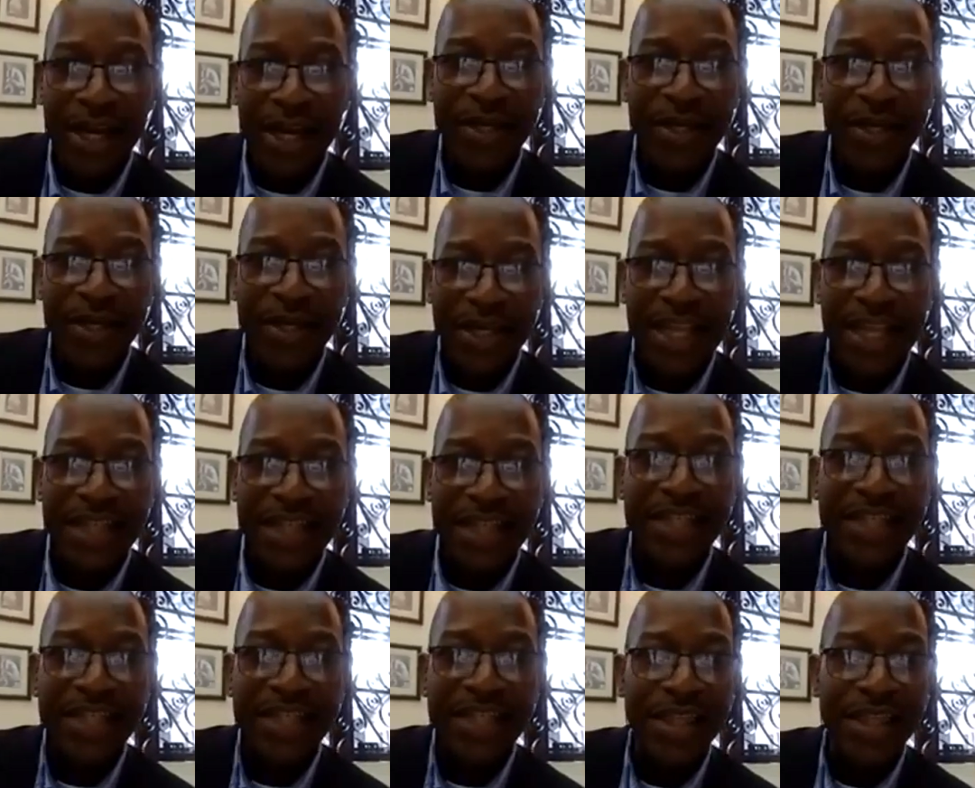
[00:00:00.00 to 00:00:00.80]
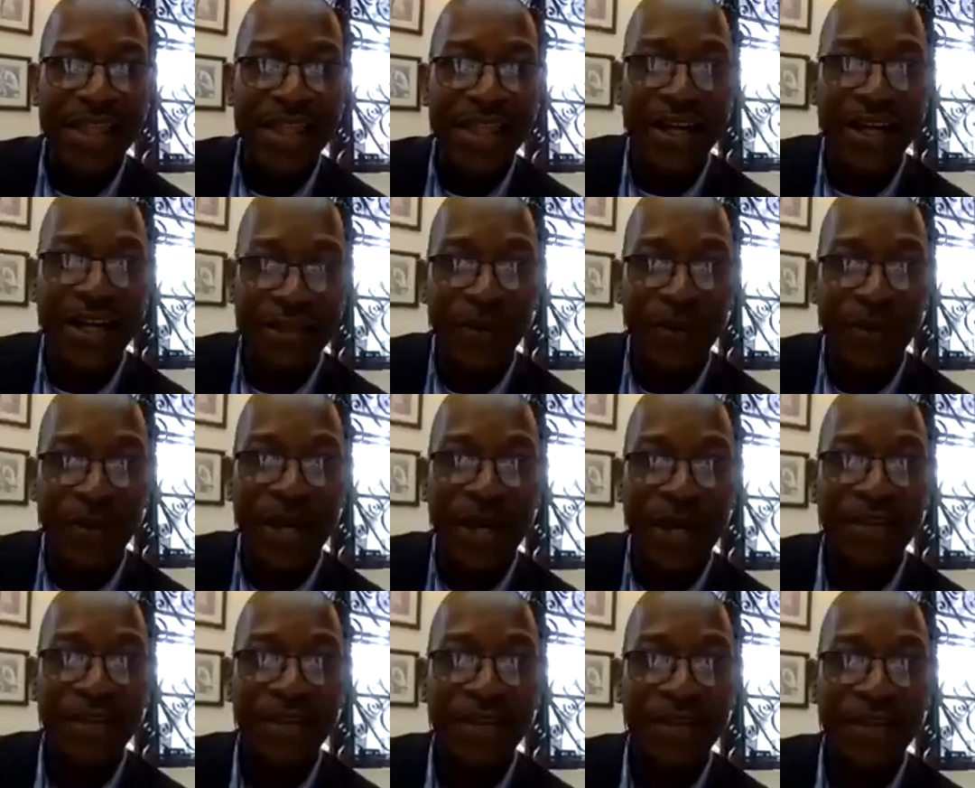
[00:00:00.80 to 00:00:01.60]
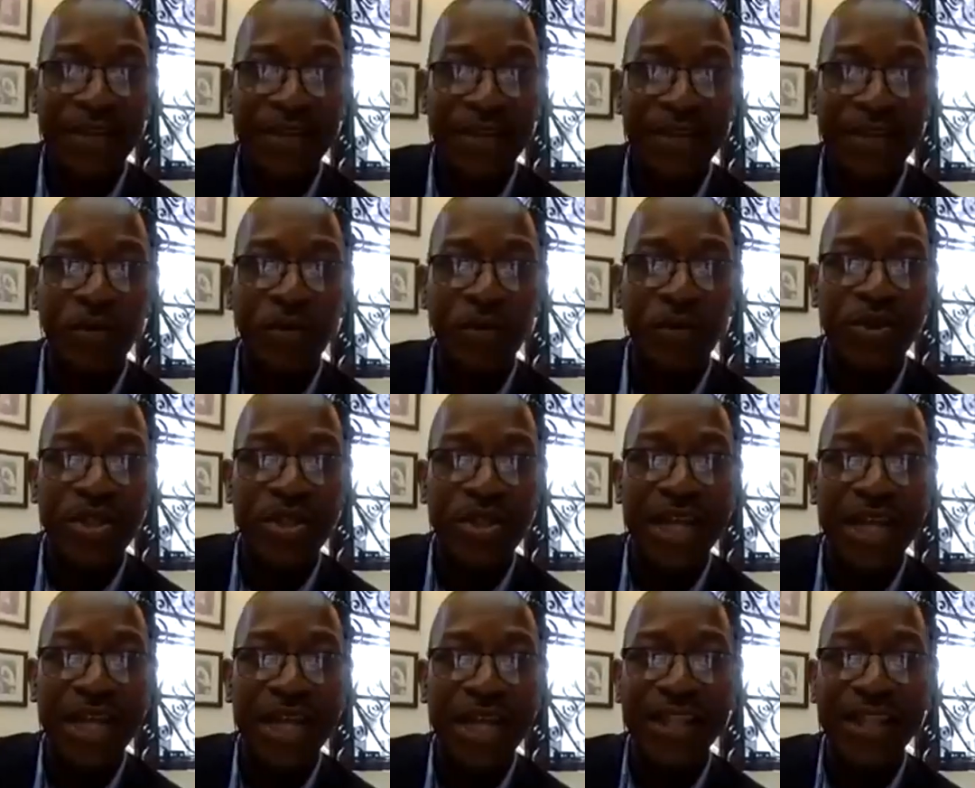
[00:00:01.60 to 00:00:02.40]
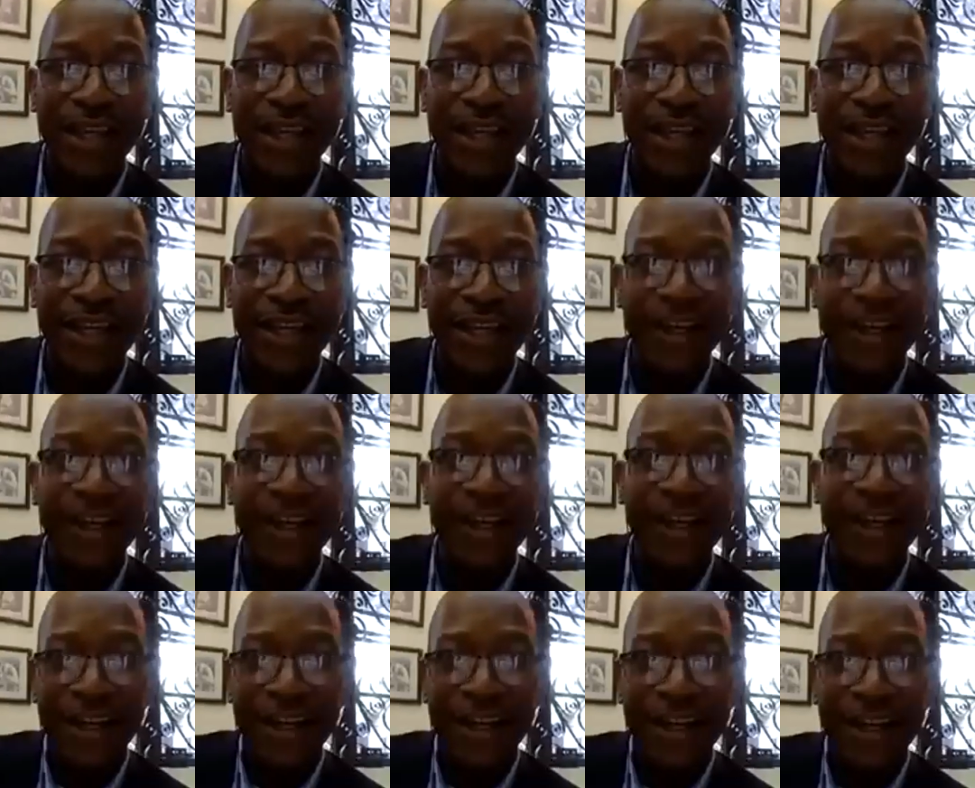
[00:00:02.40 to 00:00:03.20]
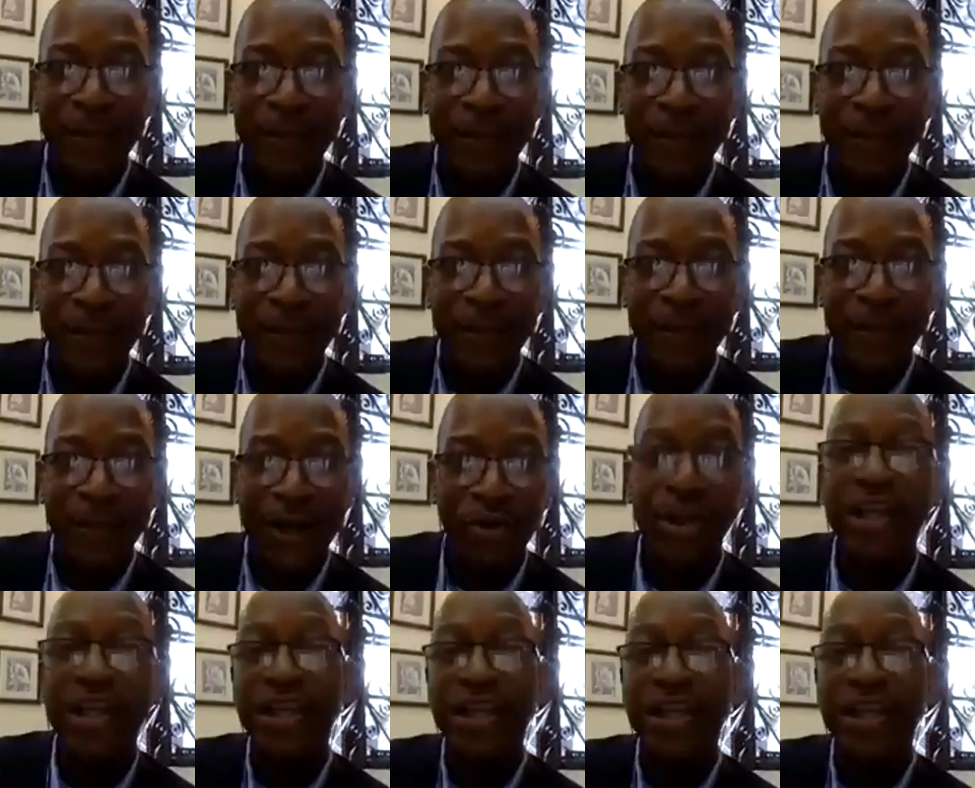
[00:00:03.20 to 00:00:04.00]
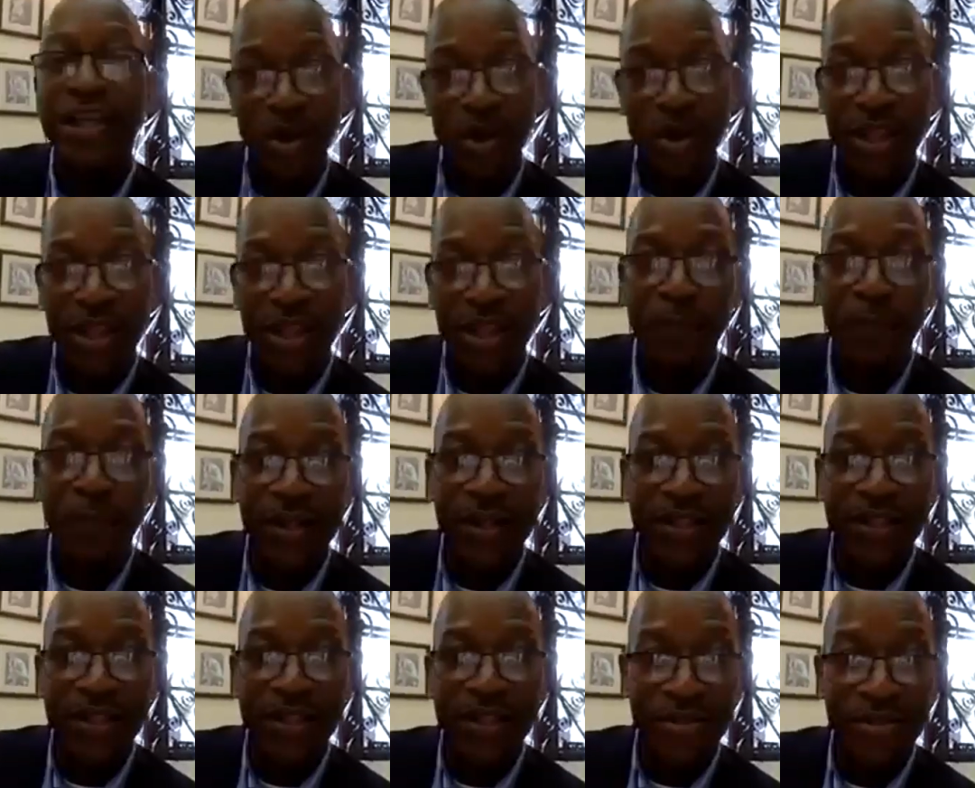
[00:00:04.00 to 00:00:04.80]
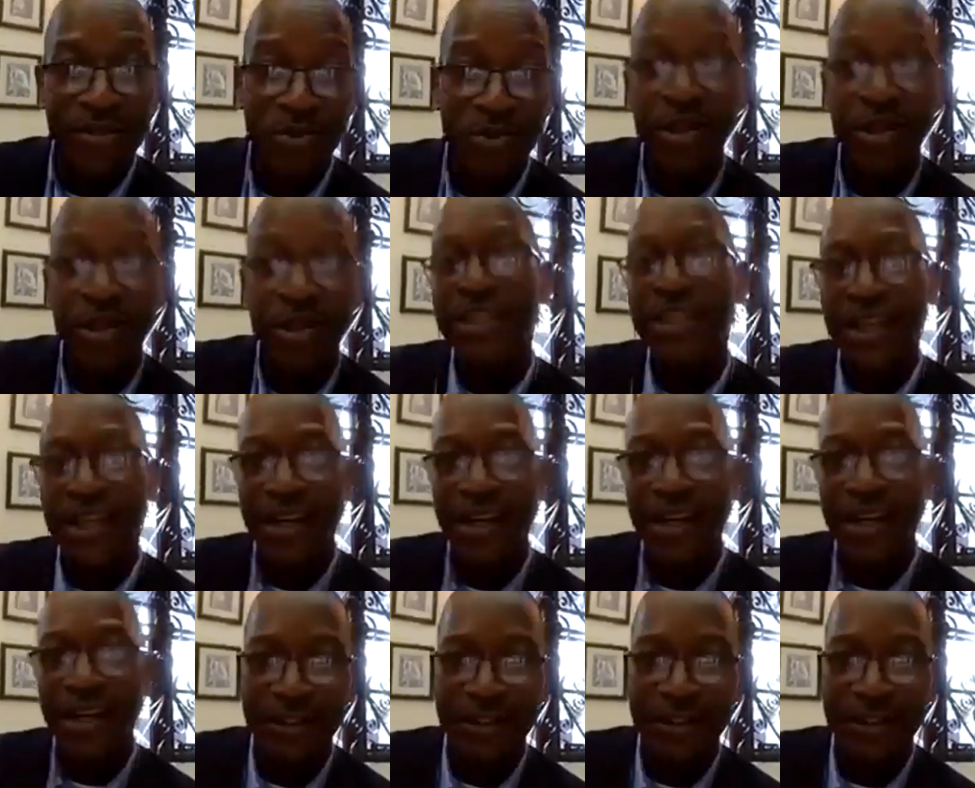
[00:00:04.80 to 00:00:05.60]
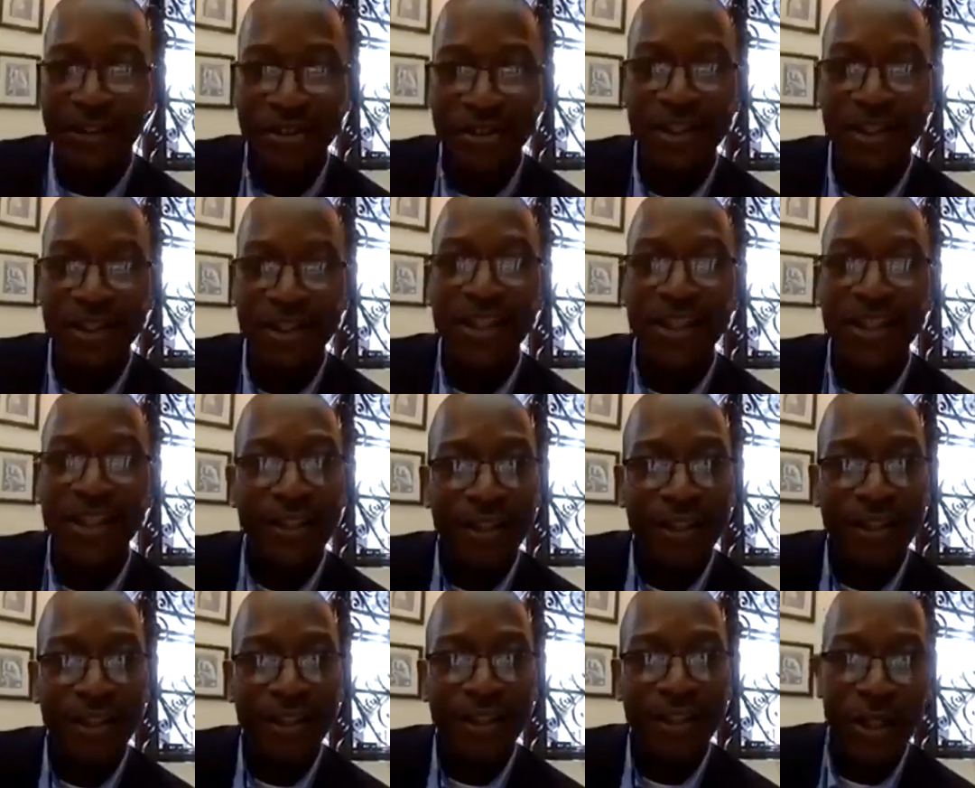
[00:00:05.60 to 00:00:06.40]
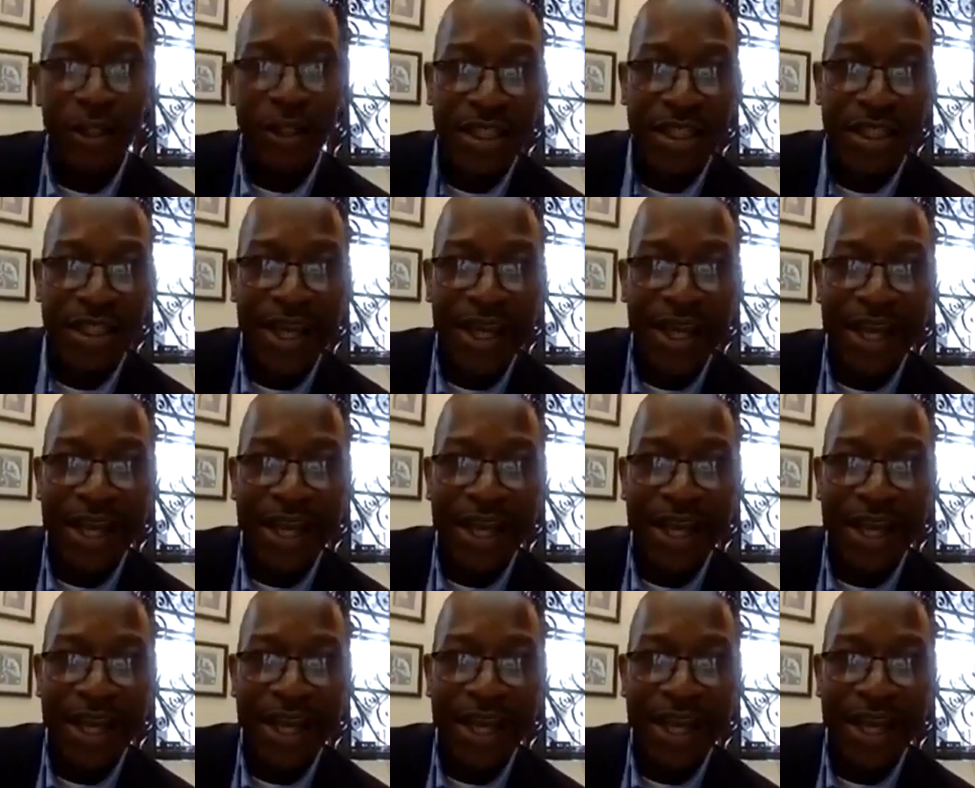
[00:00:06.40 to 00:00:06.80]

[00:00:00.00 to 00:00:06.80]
mean, yes, that is a threat, but I think we should also start thinking about going into other places to eat their lunch. They say